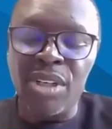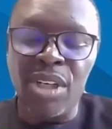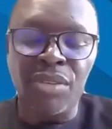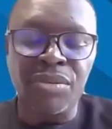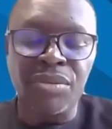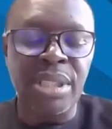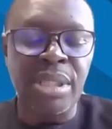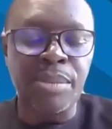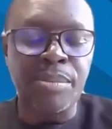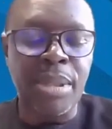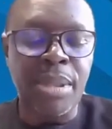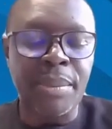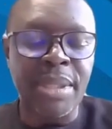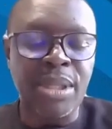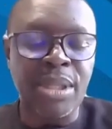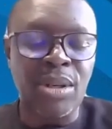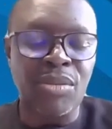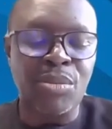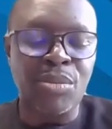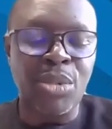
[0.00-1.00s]
of the
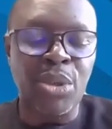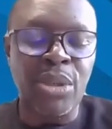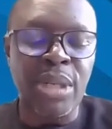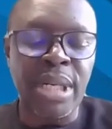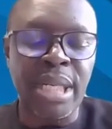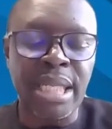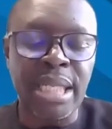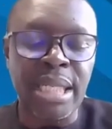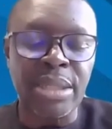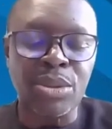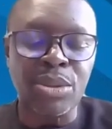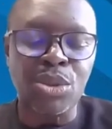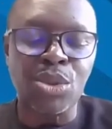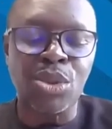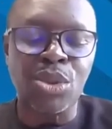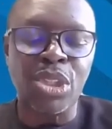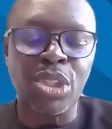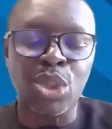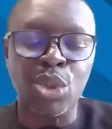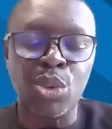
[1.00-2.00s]
Republic of Bulgaria to
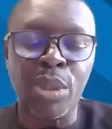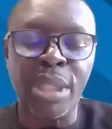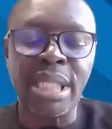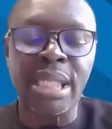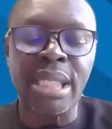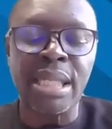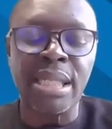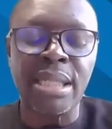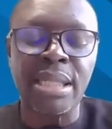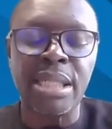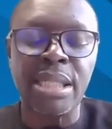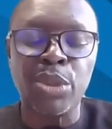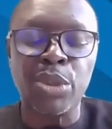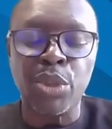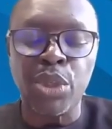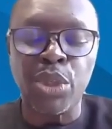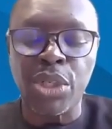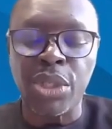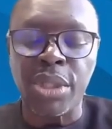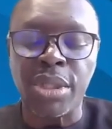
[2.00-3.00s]
the UN in New
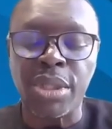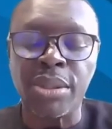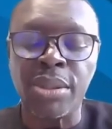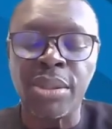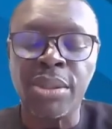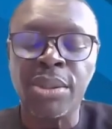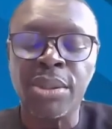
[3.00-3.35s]
York,